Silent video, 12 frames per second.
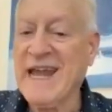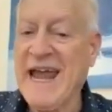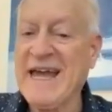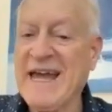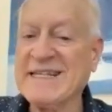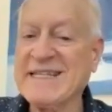
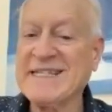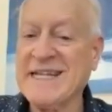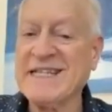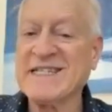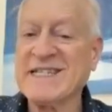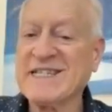And
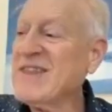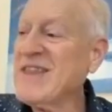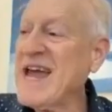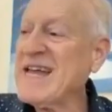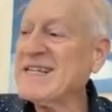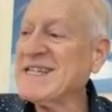since
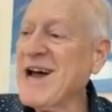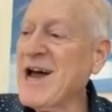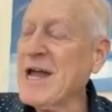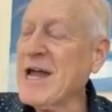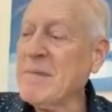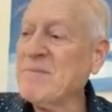that
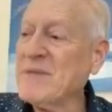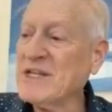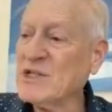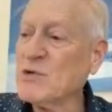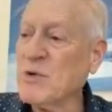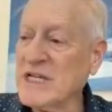time
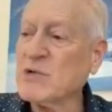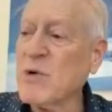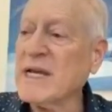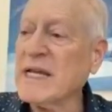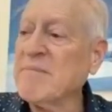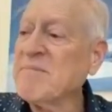in
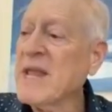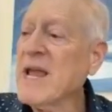2020,